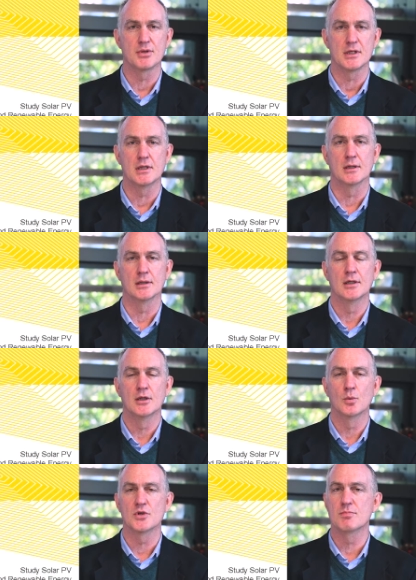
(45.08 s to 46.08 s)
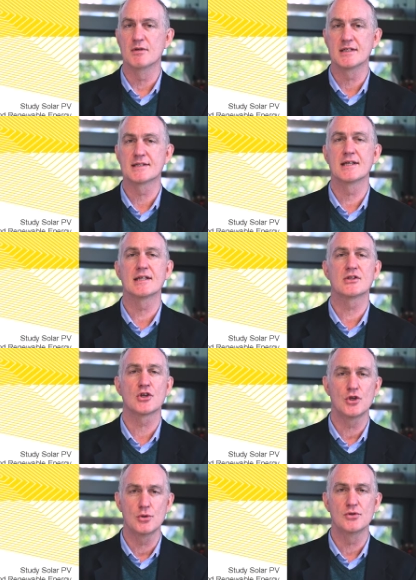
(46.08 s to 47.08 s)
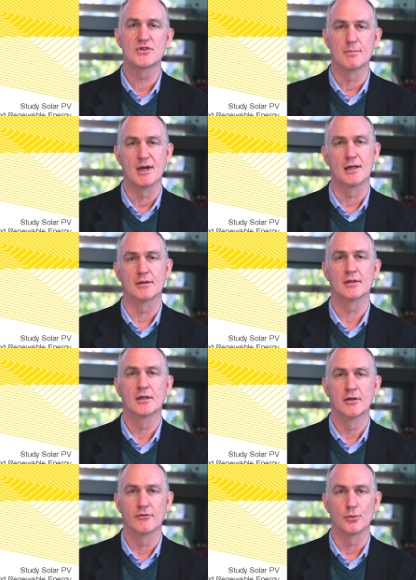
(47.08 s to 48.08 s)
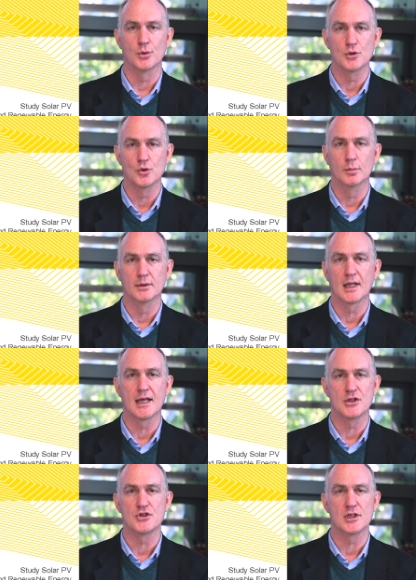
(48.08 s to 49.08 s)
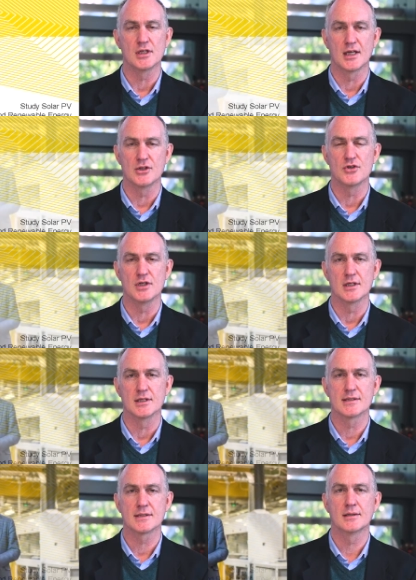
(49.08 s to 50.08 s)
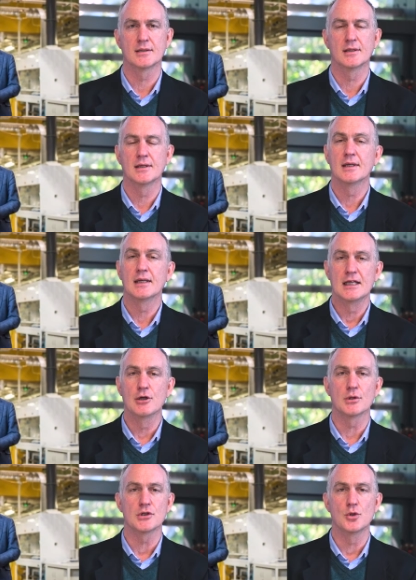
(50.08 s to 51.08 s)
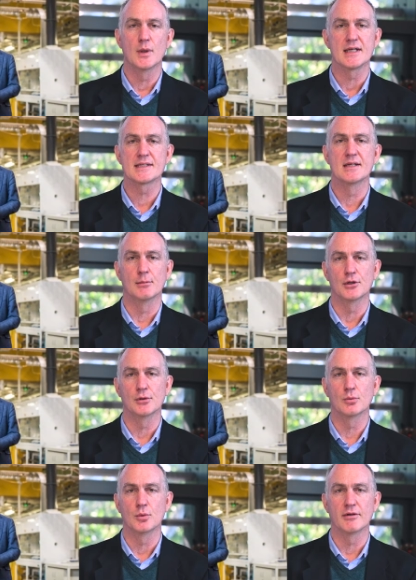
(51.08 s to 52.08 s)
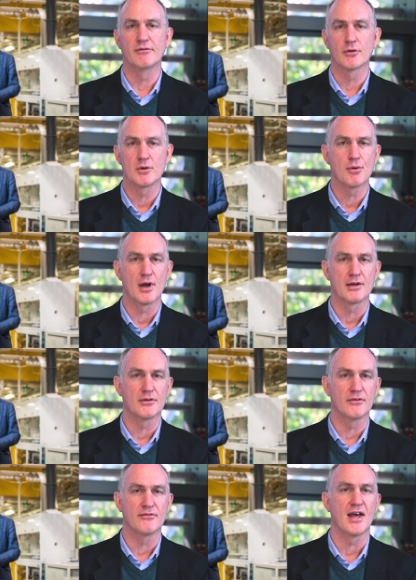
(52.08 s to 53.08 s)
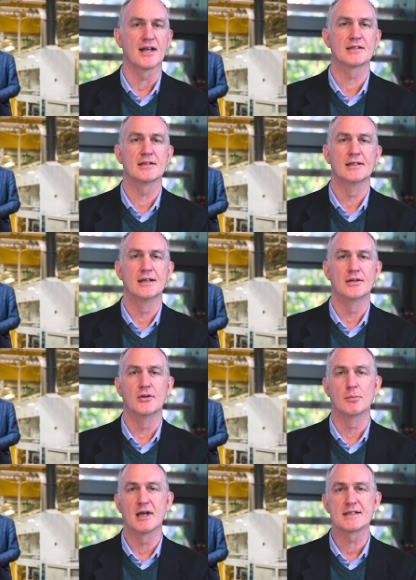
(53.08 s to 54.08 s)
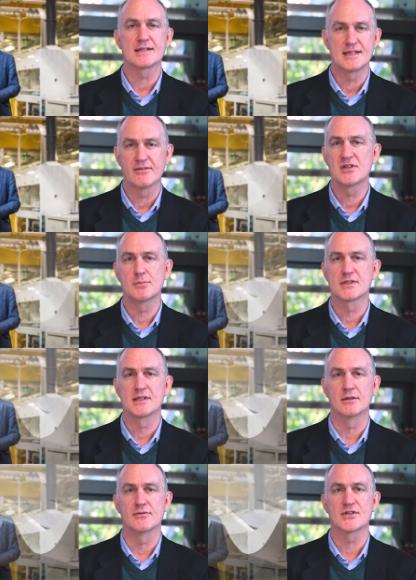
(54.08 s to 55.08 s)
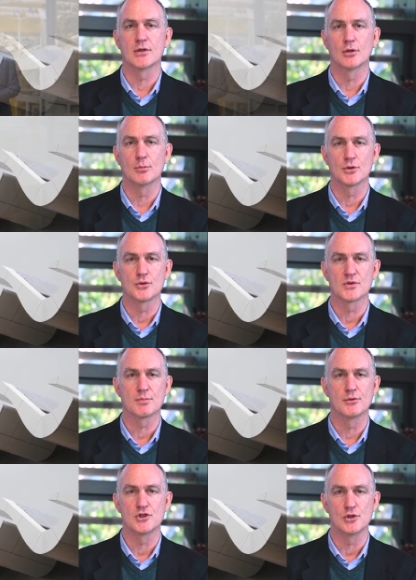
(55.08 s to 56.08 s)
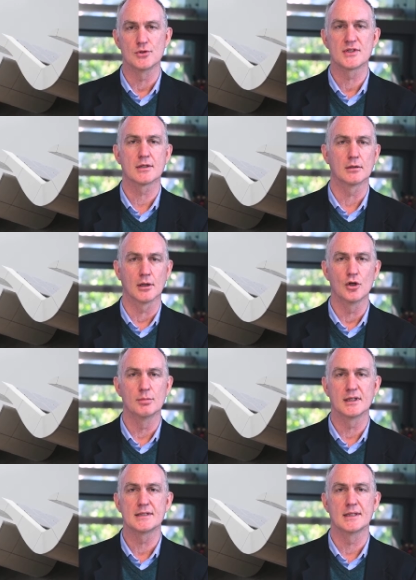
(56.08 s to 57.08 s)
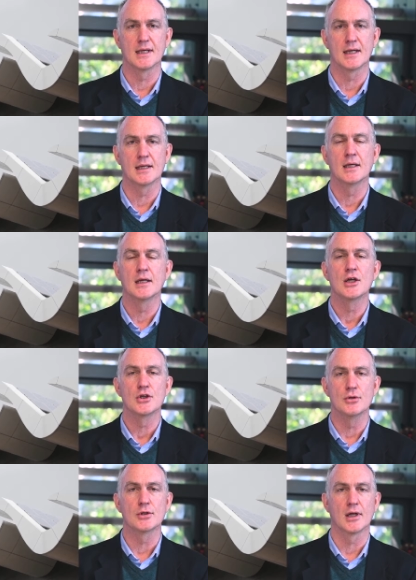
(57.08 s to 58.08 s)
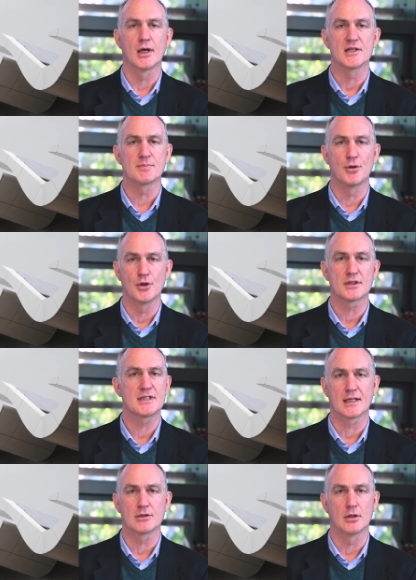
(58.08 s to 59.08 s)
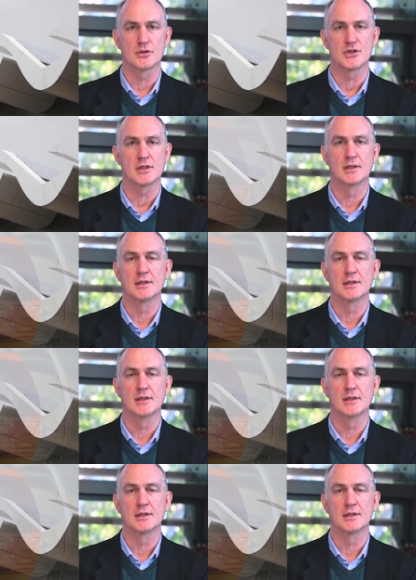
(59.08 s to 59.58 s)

per year, which means there's huge demand for renewable energy engineers. Here at UNSW, we are very proud of the fact that about 70% of solar modules produced globally today utilise PERC technology,